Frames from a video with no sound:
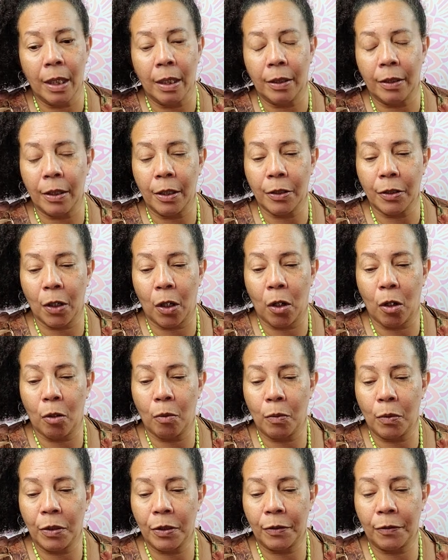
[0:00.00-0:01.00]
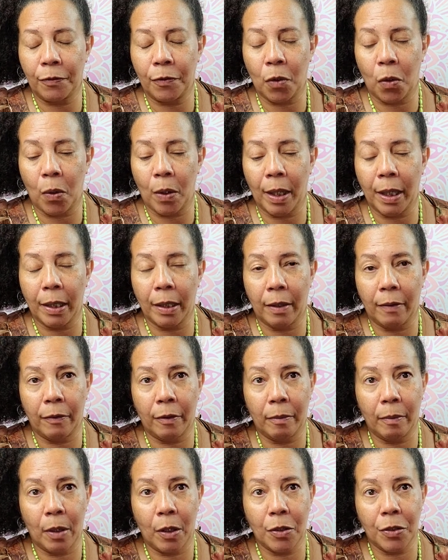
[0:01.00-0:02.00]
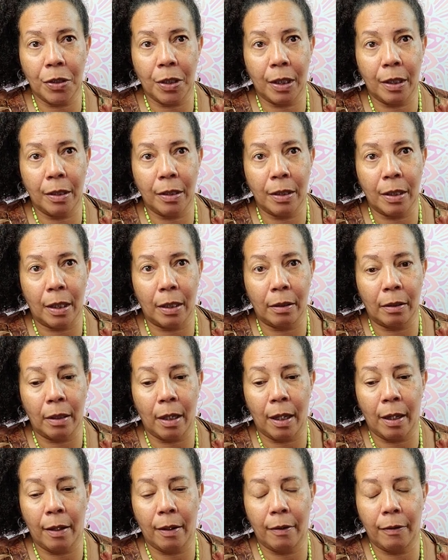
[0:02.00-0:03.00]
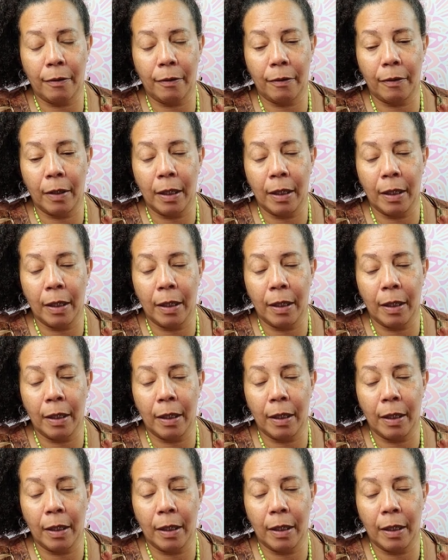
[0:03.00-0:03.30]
This home was void of emotions and love.